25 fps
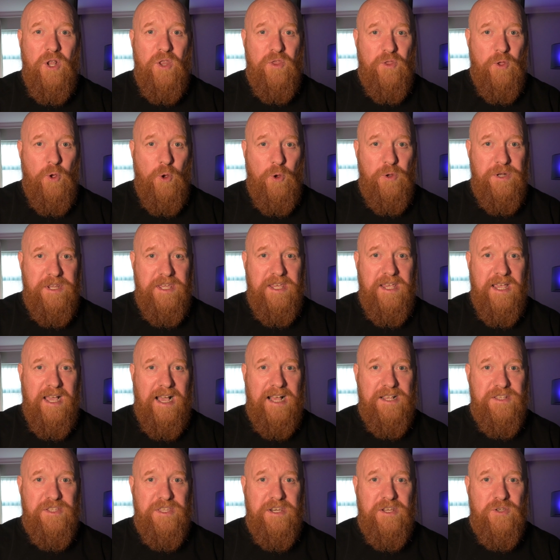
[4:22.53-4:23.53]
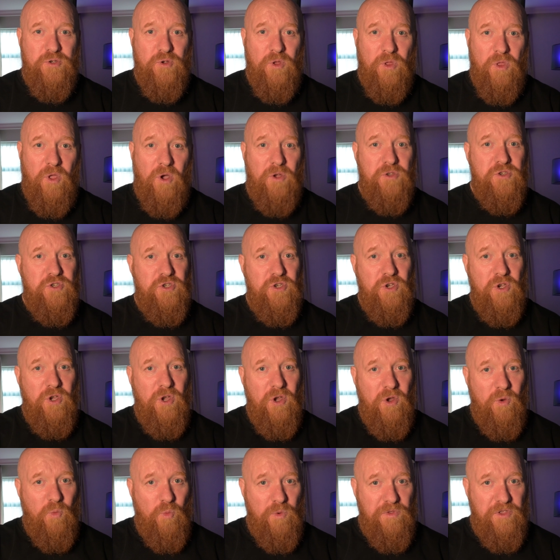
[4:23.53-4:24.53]
the hoodie as the initial launch
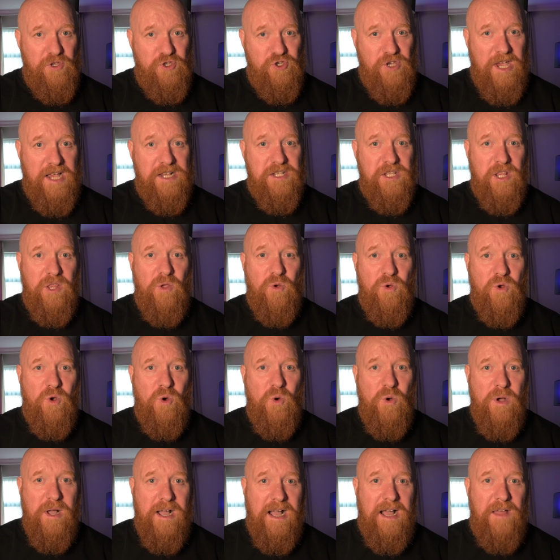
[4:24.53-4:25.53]
with the chest logo